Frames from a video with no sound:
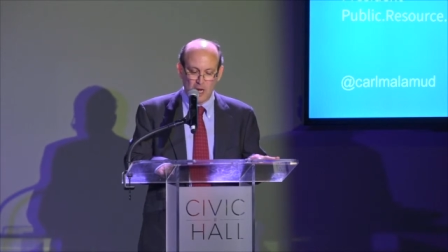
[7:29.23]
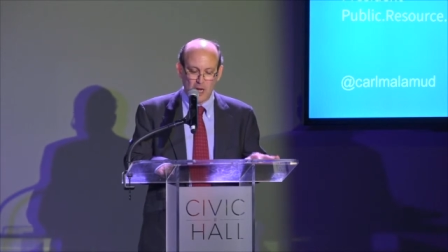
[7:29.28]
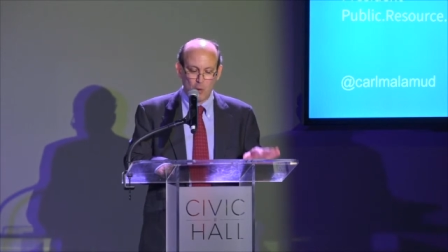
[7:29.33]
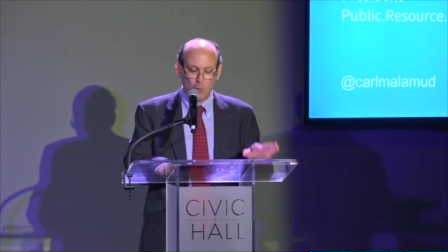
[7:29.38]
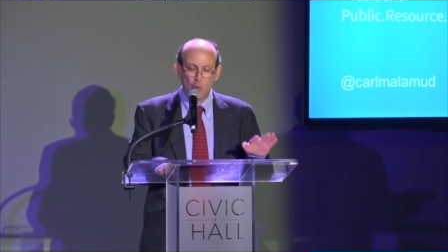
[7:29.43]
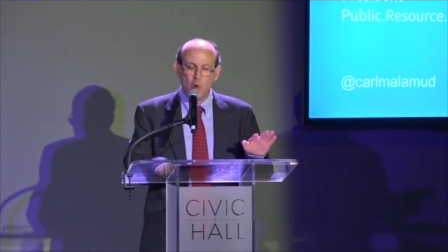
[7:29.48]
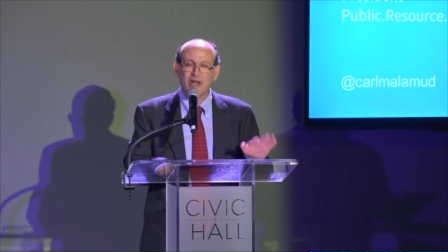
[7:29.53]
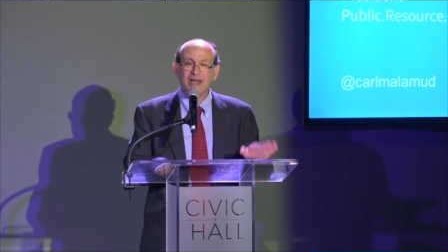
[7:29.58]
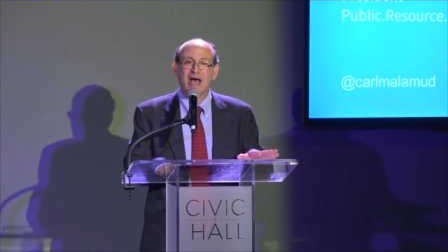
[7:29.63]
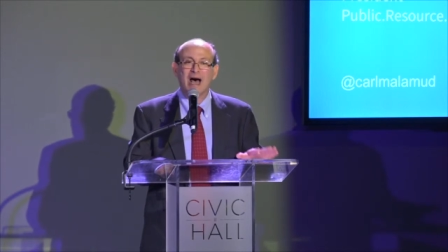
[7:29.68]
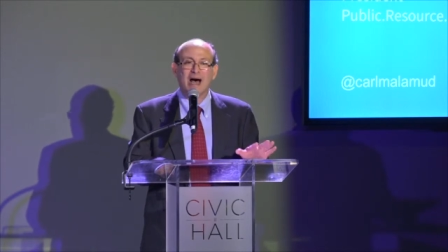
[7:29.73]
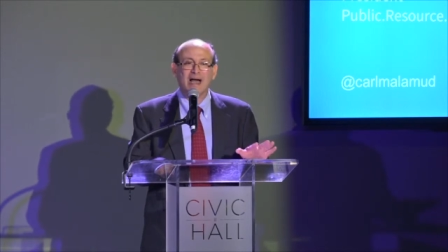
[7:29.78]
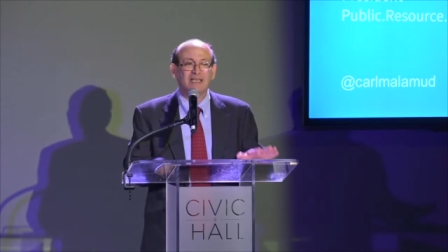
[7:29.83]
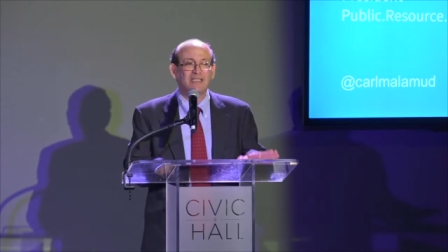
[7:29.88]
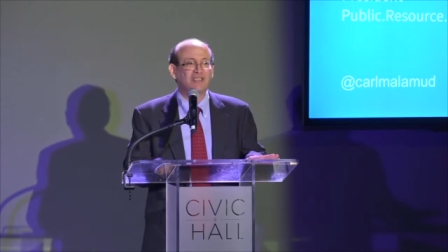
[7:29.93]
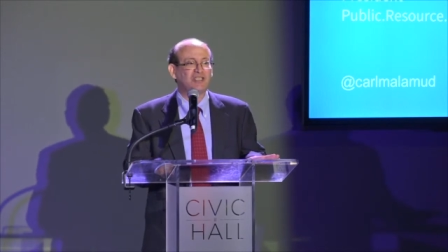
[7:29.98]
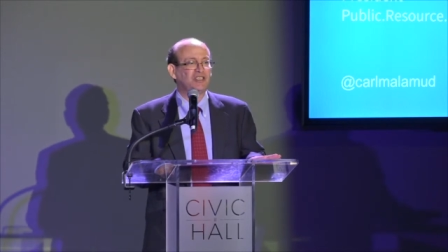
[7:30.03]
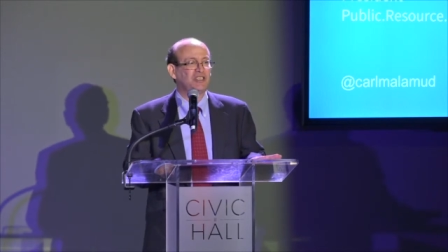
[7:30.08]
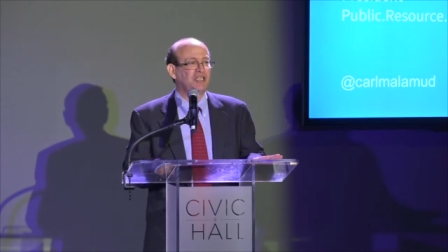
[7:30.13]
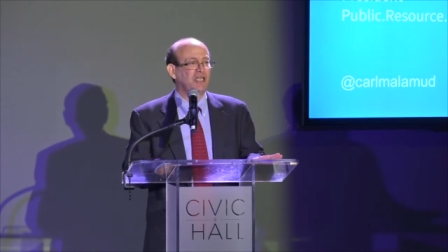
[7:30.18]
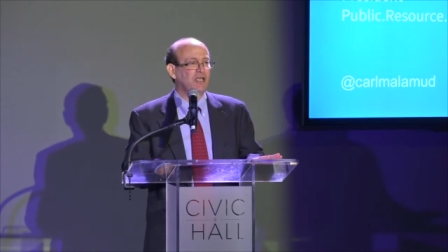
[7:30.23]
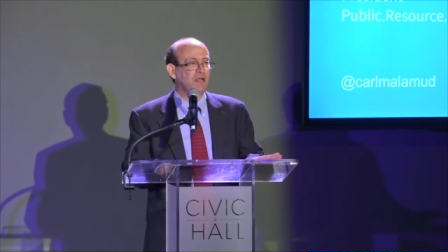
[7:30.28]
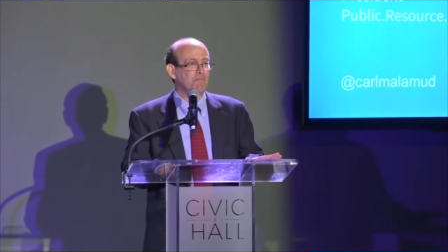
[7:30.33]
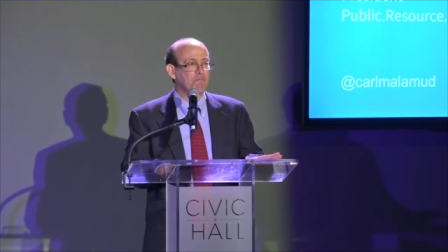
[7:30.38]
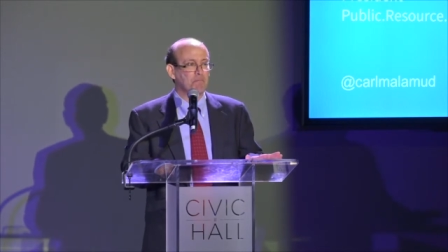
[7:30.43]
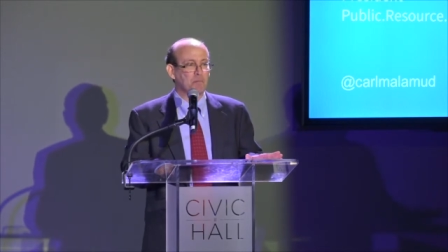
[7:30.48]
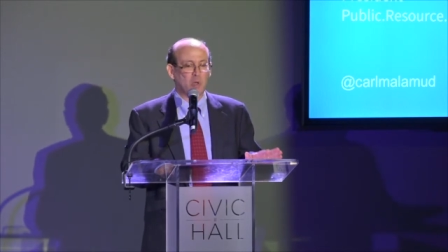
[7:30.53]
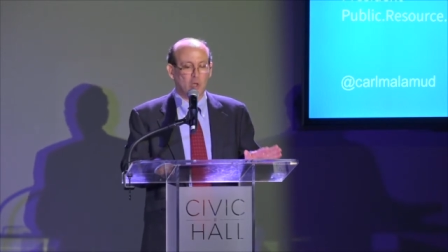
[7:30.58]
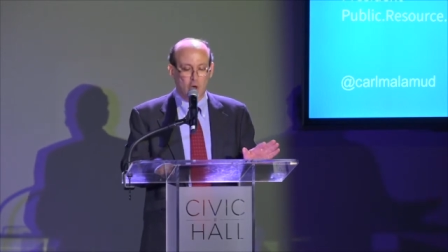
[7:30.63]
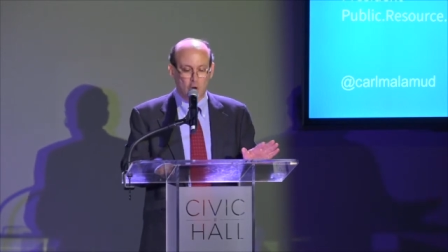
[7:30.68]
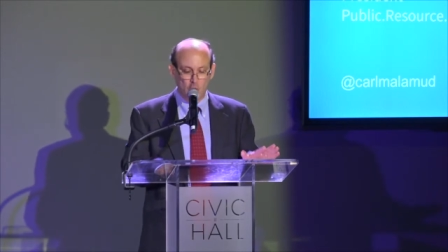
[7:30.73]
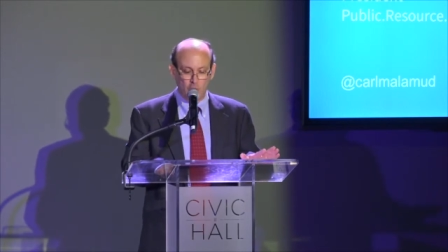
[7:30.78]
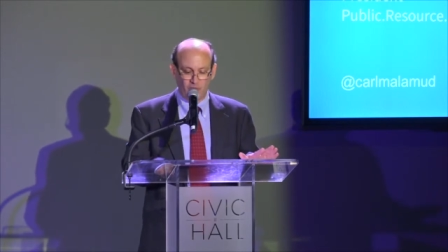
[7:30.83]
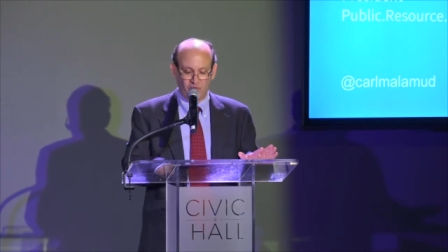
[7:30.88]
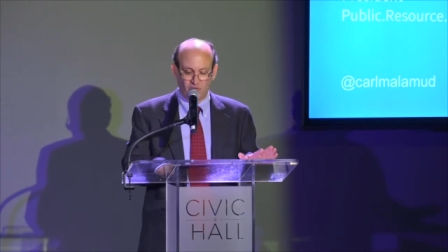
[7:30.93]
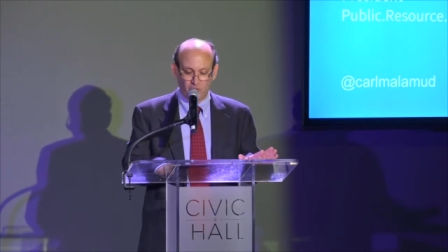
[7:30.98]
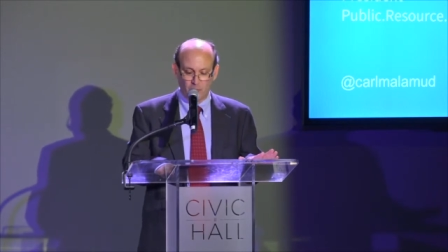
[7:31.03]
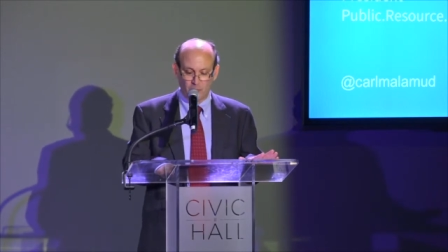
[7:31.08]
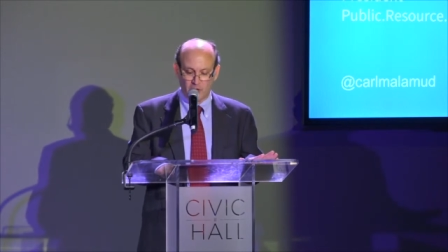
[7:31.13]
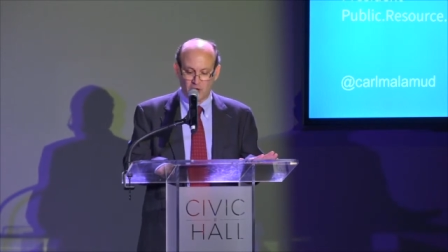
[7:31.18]
When I see Code
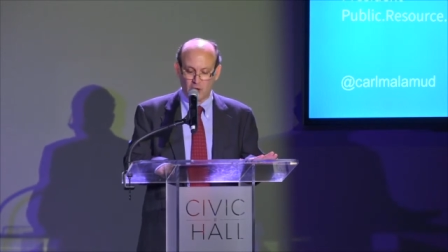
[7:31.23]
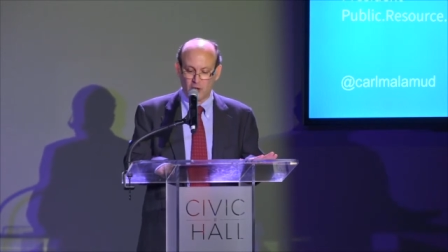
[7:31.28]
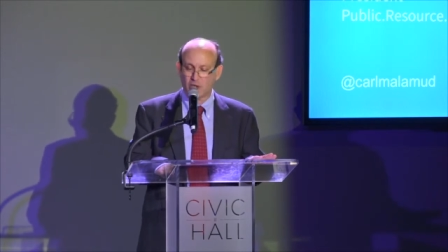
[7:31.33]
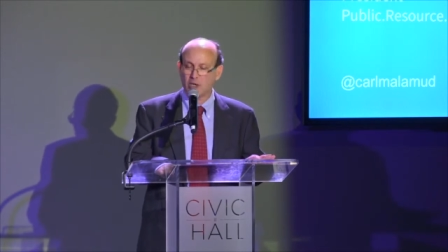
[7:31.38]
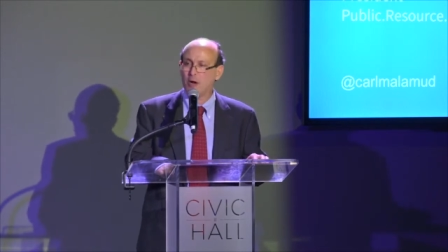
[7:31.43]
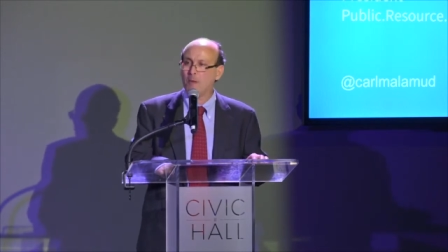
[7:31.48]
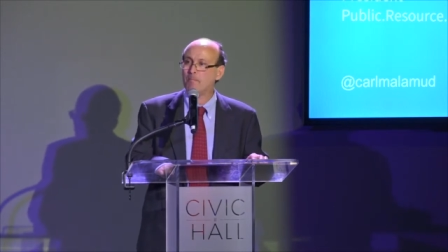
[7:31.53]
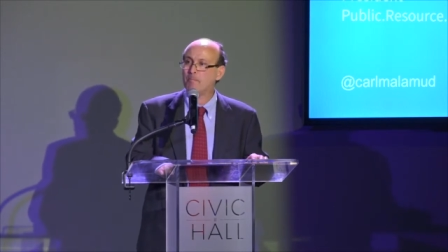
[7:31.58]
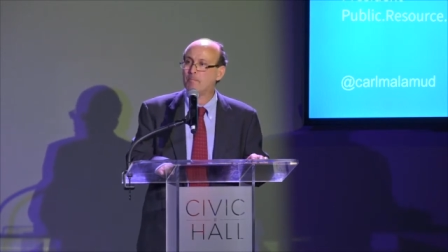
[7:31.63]
for America,